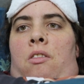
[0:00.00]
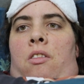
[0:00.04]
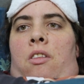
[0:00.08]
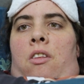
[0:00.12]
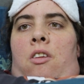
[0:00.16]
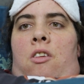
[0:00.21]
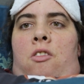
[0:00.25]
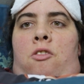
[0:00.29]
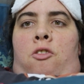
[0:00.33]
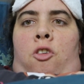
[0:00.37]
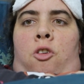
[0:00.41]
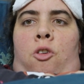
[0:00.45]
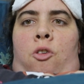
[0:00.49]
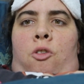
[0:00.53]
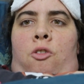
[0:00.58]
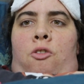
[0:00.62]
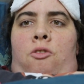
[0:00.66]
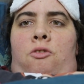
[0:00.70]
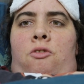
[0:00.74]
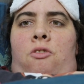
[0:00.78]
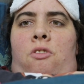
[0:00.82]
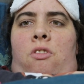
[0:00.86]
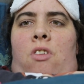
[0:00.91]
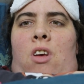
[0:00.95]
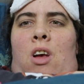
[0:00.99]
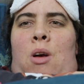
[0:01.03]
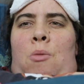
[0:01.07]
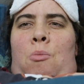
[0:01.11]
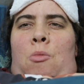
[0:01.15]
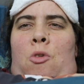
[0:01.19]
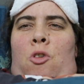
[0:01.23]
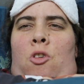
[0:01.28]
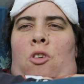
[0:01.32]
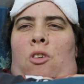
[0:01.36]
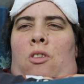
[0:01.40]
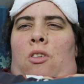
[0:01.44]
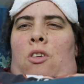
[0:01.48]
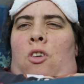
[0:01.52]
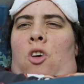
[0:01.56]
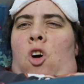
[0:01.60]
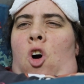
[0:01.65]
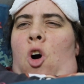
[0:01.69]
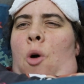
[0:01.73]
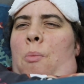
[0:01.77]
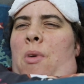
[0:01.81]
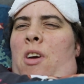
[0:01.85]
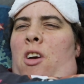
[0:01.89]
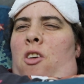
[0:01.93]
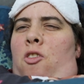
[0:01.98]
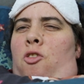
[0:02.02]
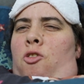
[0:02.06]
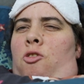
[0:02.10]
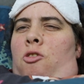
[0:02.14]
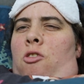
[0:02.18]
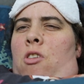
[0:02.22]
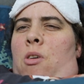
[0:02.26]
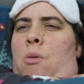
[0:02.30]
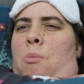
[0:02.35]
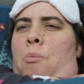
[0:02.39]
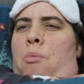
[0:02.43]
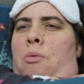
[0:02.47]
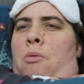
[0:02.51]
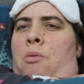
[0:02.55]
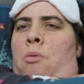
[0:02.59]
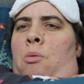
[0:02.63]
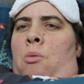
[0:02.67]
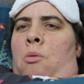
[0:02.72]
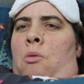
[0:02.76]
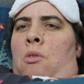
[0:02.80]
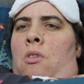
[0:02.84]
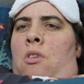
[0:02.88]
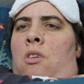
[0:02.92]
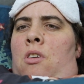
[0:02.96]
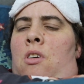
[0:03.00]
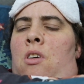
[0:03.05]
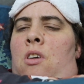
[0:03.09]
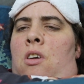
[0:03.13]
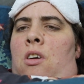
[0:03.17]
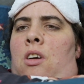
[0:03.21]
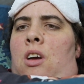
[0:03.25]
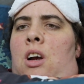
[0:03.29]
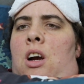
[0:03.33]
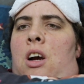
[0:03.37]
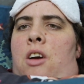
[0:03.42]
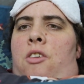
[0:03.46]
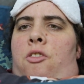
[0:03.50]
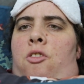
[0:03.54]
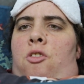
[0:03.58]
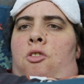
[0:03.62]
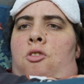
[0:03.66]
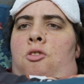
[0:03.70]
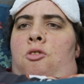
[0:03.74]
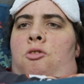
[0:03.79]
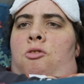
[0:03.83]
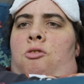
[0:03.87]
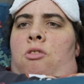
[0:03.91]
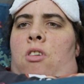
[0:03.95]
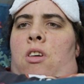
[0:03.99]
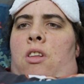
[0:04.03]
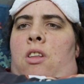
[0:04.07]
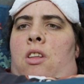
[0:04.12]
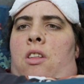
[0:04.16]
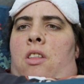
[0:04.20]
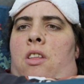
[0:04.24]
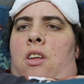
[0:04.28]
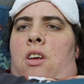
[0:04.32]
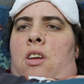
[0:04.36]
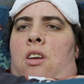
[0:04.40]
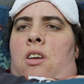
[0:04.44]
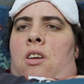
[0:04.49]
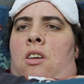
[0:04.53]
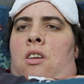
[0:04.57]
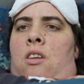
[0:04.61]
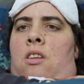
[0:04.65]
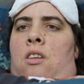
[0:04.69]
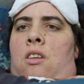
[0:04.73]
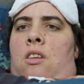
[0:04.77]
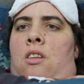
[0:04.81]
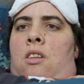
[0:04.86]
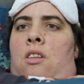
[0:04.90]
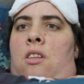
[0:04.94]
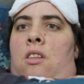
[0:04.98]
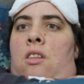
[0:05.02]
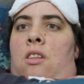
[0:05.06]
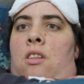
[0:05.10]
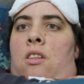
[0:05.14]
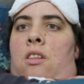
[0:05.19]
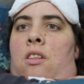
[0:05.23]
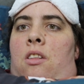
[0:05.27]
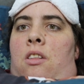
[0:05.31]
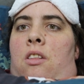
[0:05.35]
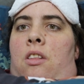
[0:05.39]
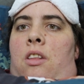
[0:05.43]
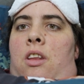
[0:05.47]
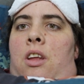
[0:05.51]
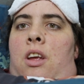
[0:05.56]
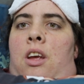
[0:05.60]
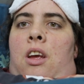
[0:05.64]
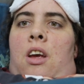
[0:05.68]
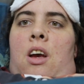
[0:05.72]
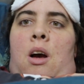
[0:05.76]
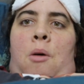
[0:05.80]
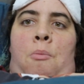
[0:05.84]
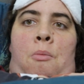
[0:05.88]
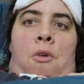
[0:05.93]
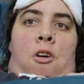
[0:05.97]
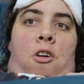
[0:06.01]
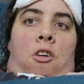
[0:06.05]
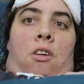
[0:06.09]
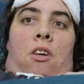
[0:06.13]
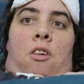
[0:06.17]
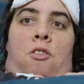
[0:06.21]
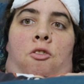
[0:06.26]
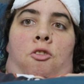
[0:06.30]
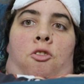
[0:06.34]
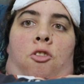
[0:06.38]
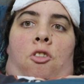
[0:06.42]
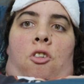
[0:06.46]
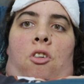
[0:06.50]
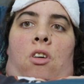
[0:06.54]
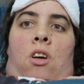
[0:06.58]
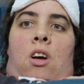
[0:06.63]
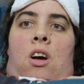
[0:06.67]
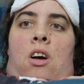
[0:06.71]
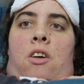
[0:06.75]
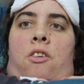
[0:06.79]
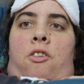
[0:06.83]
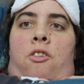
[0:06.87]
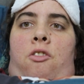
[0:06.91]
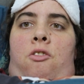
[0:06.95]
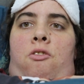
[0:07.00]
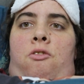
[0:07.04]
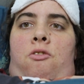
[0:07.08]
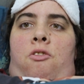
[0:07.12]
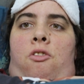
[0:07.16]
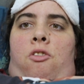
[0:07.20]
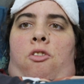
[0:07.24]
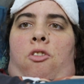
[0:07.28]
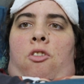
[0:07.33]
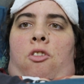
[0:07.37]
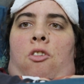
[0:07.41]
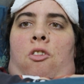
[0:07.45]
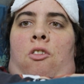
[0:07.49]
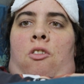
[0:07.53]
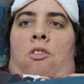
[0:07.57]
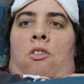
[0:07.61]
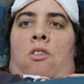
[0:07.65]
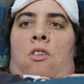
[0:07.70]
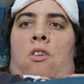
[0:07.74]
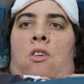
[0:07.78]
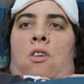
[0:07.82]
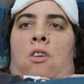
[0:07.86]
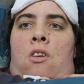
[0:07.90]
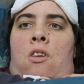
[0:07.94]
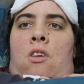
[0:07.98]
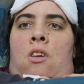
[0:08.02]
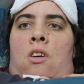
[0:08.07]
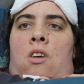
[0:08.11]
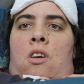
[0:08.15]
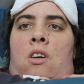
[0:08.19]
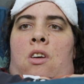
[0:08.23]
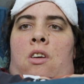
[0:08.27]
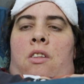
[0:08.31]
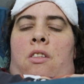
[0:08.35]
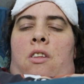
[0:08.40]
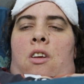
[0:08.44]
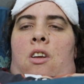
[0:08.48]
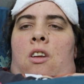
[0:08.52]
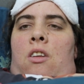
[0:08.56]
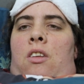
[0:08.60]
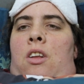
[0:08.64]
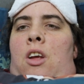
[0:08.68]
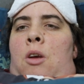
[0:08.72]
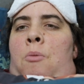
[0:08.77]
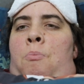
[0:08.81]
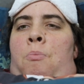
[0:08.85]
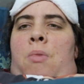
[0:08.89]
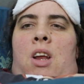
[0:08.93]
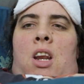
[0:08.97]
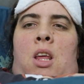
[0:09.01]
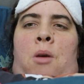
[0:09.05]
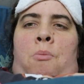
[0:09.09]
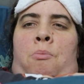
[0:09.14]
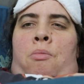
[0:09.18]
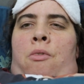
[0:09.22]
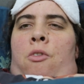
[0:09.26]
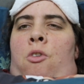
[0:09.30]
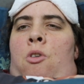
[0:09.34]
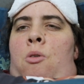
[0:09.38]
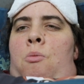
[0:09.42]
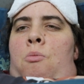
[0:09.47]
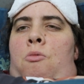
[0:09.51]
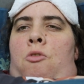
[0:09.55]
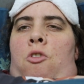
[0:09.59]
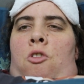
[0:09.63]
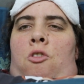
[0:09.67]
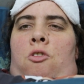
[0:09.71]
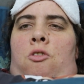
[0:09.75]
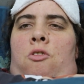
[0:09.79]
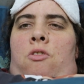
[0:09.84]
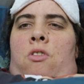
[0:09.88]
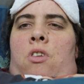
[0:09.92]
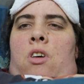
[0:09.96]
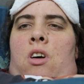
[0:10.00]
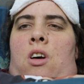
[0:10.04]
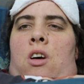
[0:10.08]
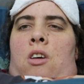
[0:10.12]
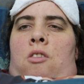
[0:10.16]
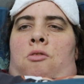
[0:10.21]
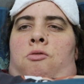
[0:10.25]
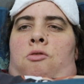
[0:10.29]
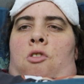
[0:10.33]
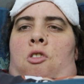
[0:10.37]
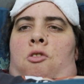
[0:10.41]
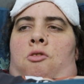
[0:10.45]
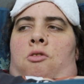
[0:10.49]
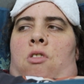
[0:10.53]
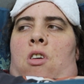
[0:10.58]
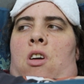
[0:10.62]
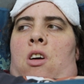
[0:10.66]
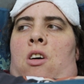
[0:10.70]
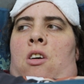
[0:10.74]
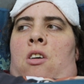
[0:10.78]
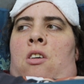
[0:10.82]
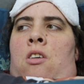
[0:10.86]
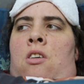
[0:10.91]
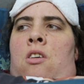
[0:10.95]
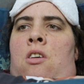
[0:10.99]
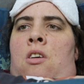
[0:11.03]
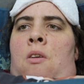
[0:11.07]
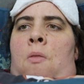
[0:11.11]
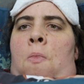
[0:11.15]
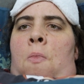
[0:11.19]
The toons are more comic strip cartoons rather than the American show cartoons, so they're not like Betty Boop, Donald Duck, Roadrunner.